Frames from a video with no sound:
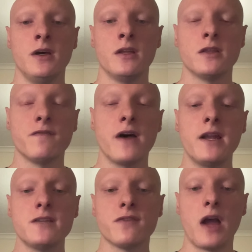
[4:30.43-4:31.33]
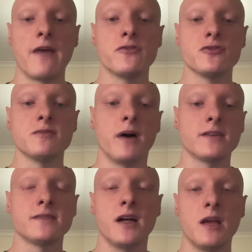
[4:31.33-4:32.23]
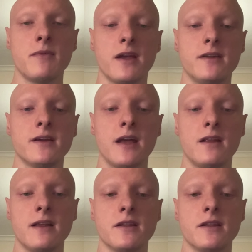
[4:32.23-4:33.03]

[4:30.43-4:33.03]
The findings for average response time indicated that the